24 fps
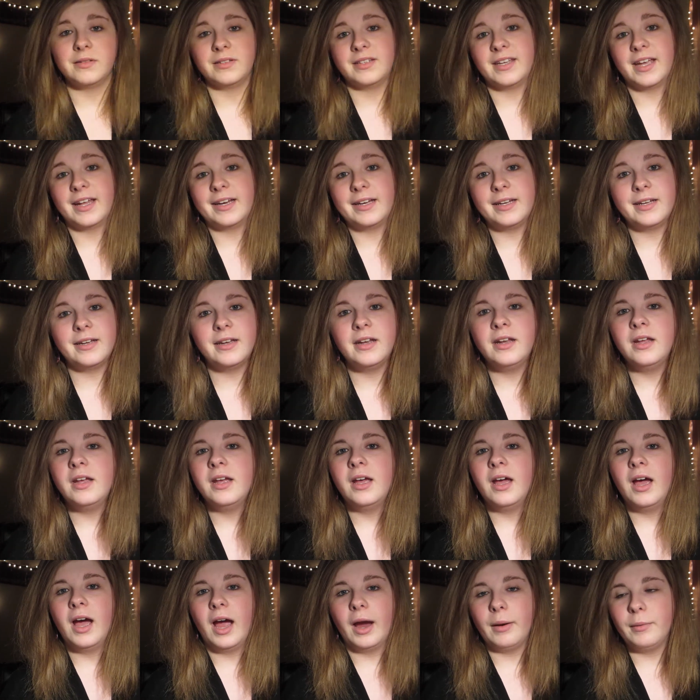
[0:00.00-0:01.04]
get it.
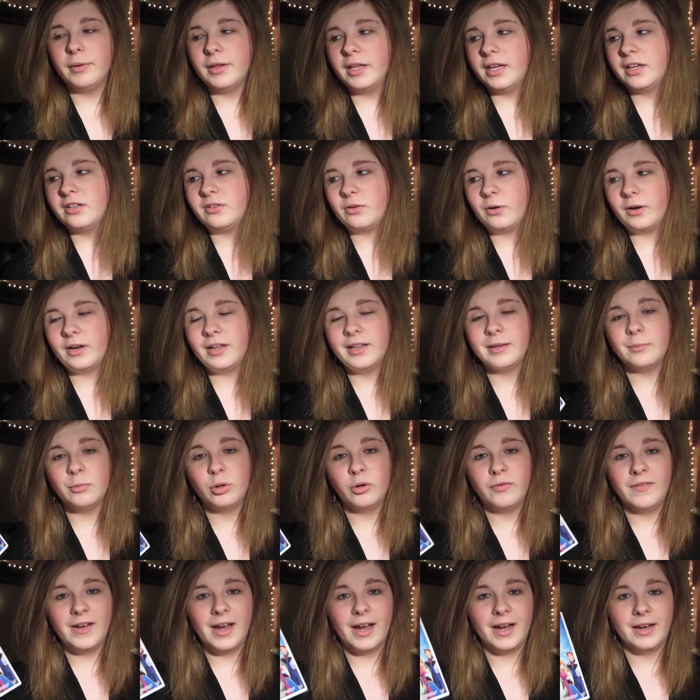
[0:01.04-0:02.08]
I really enjoyed it in the
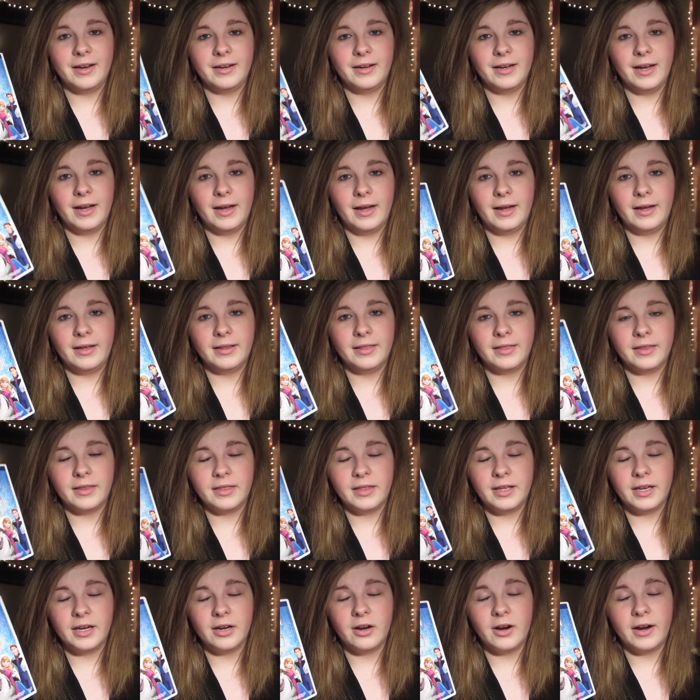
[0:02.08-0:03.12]
movie, in the
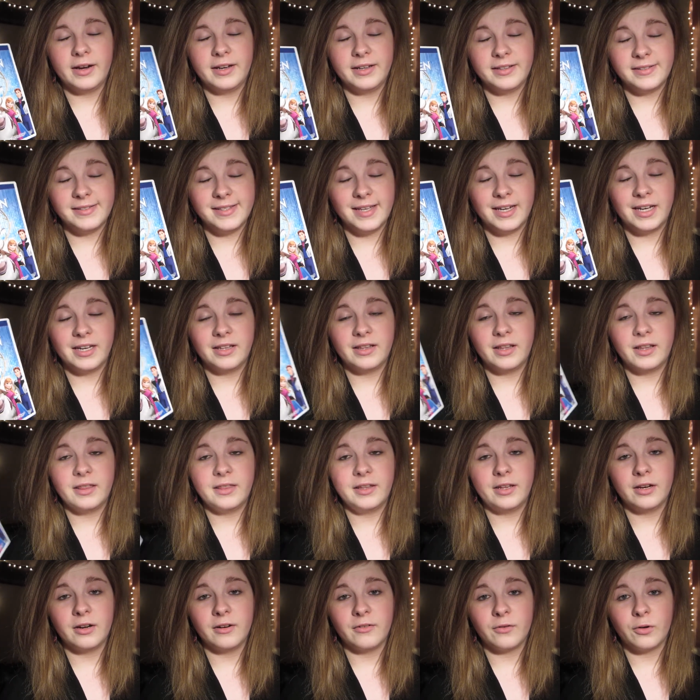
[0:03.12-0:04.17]
theater. I did see it in the
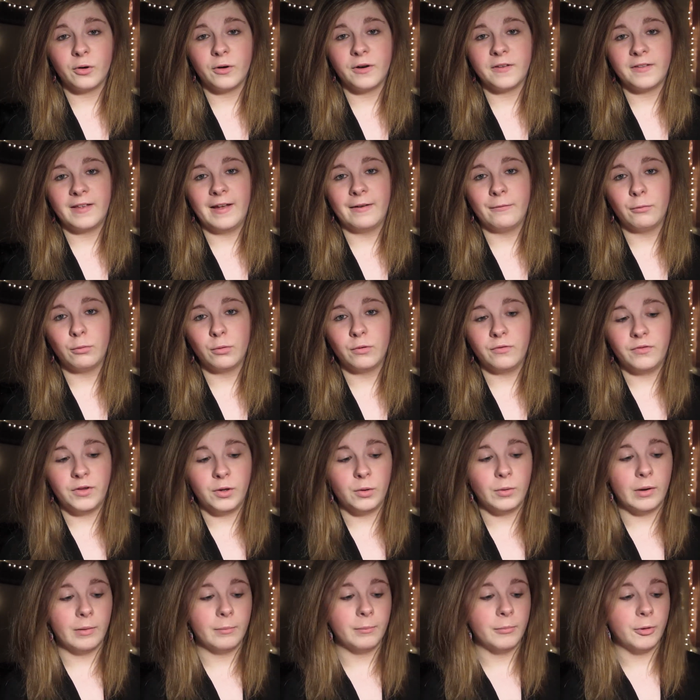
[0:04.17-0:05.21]
theater. Of course, I have a
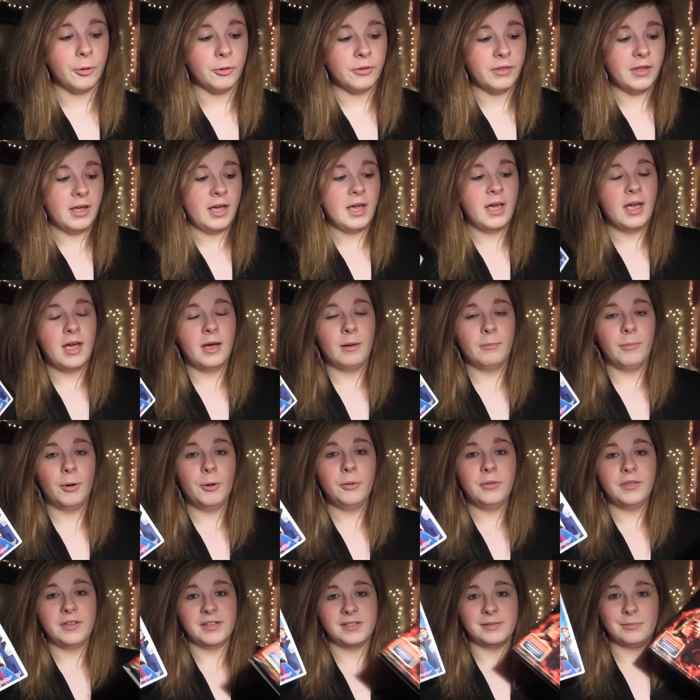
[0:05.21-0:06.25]
review on both
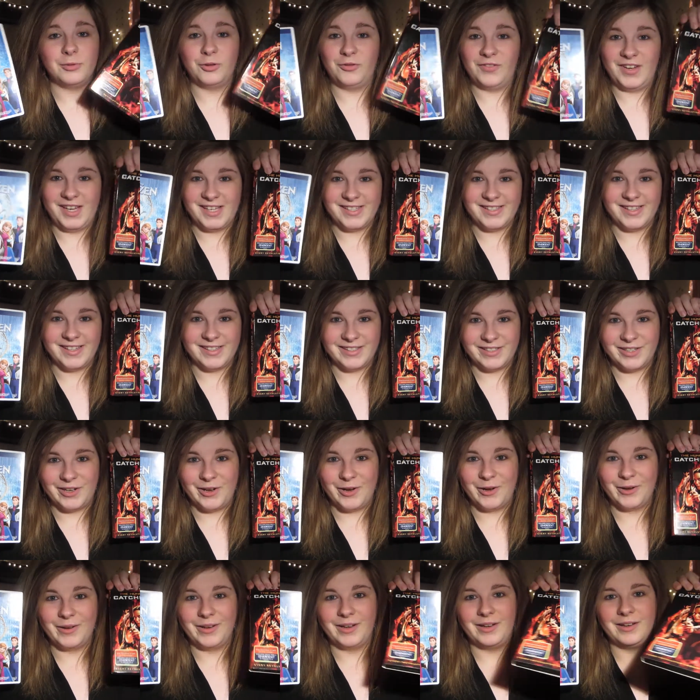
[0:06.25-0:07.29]
these movies I
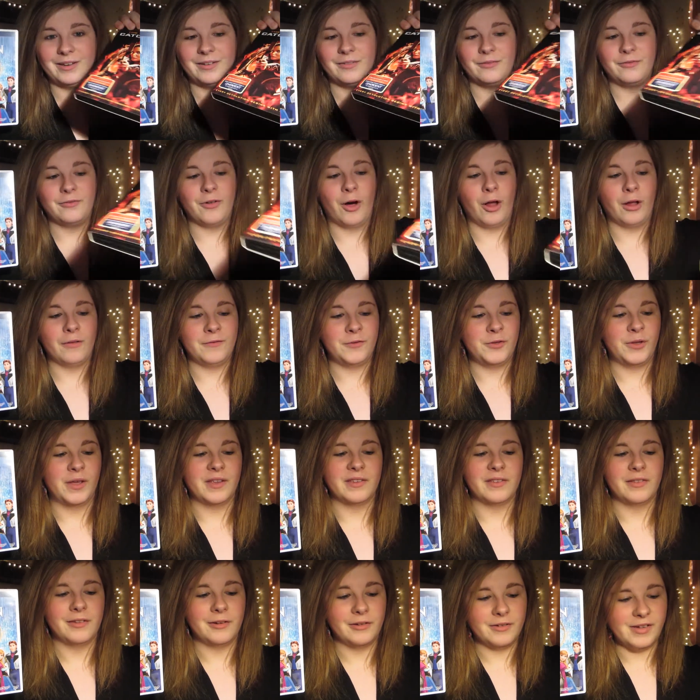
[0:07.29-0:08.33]
saw in fall of
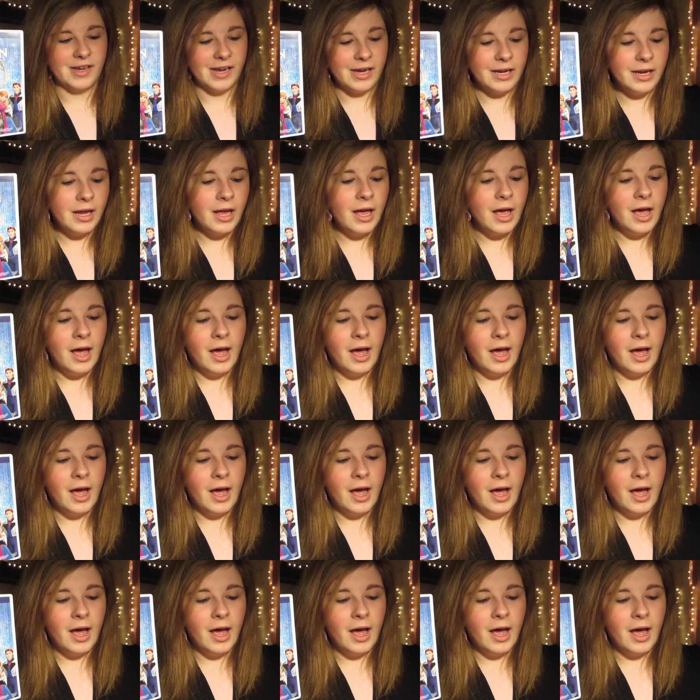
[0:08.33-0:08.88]
2013.